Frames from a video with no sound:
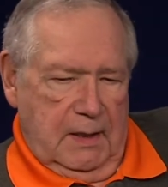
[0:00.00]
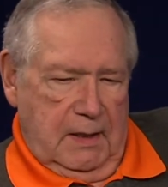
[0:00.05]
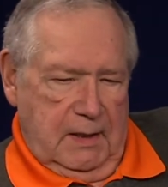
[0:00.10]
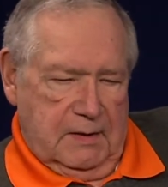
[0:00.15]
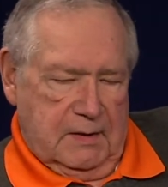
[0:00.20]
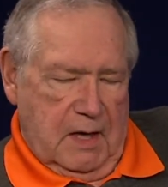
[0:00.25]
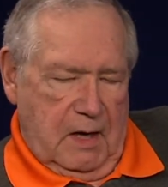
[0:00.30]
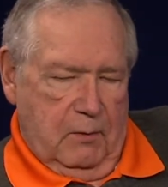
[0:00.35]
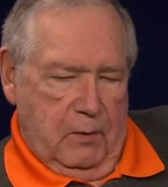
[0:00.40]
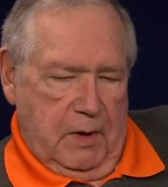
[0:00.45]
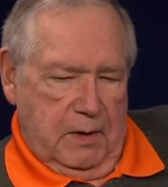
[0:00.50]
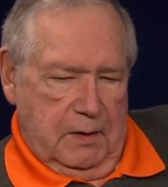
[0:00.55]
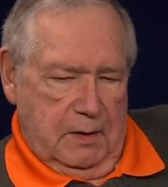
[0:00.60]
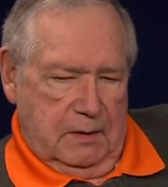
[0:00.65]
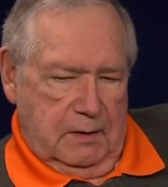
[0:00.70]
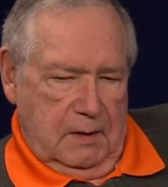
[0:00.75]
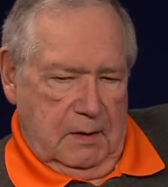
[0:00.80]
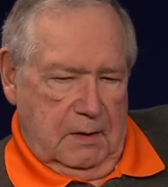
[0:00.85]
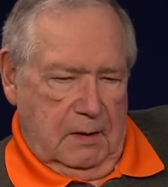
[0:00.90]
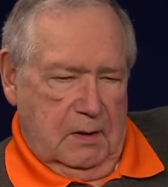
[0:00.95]
is I read
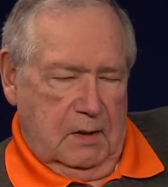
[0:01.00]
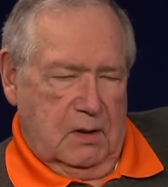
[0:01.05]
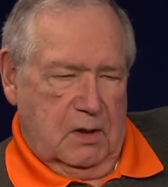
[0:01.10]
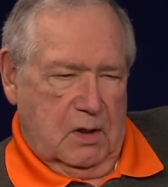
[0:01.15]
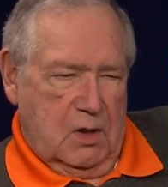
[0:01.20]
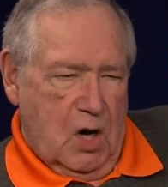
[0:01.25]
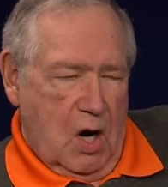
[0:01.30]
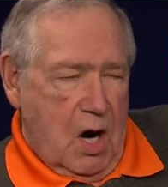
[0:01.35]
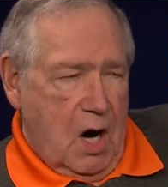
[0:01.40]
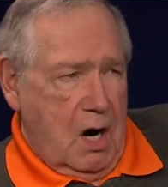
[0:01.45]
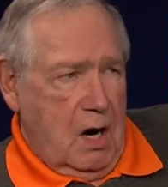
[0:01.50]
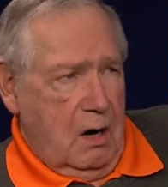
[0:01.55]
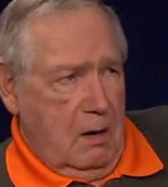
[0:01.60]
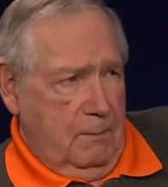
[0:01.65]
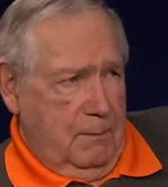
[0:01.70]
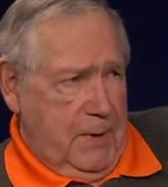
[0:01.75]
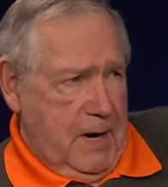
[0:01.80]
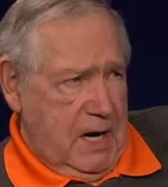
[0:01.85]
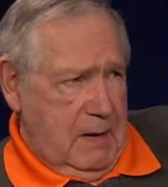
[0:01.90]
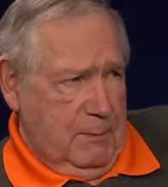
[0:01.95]
that the
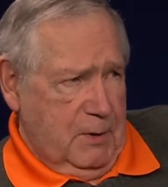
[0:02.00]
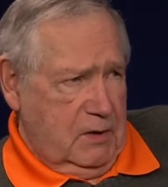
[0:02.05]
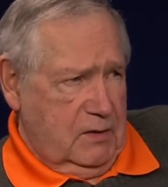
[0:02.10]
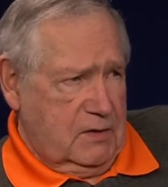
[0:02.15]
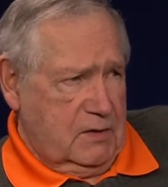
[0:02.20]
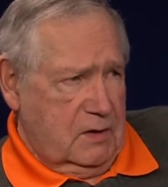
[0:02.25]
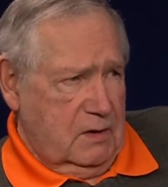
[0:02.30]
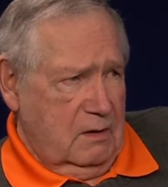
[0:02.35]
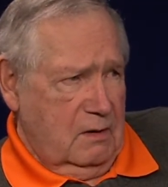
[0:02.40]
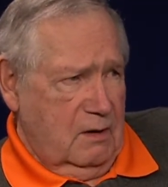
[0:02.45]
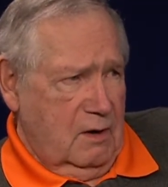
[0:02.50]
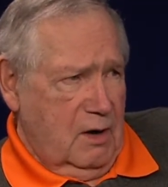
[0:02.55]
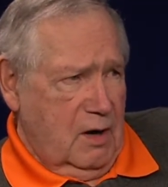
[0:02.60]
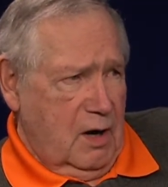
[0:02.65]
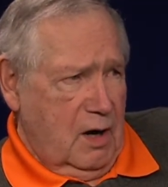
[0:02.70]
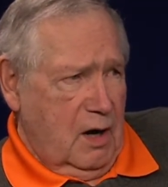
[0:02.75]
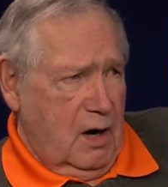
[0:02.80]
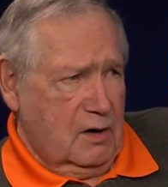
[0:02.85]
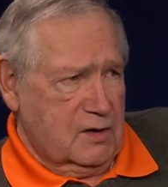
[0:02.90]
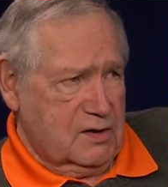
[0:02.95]
car payments
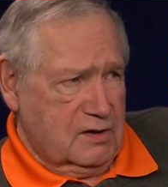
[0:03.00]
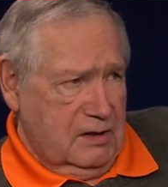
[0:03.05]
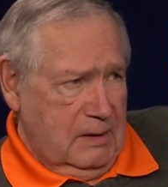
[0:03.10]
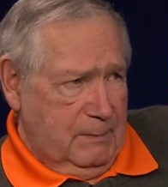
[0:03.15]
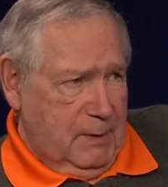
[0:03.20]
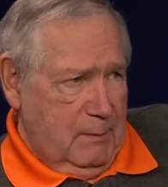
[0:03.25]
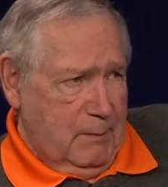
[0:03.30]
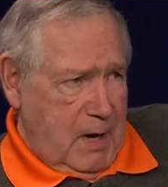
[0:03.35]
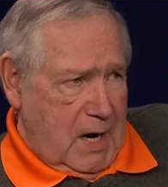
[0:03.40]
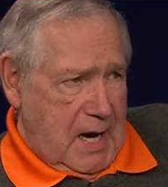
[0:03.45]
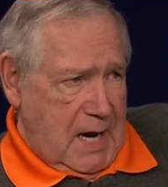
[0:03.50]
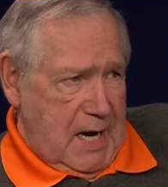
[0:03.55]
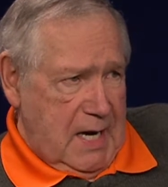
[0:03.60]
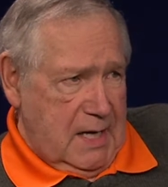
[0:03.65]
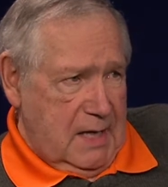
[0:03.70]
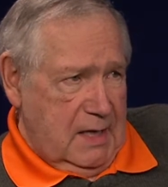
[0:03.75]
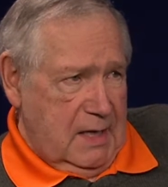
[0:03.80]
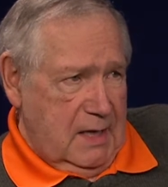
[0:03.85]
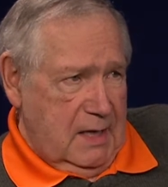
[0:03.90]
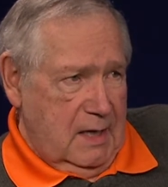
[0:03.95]
are slipping behind.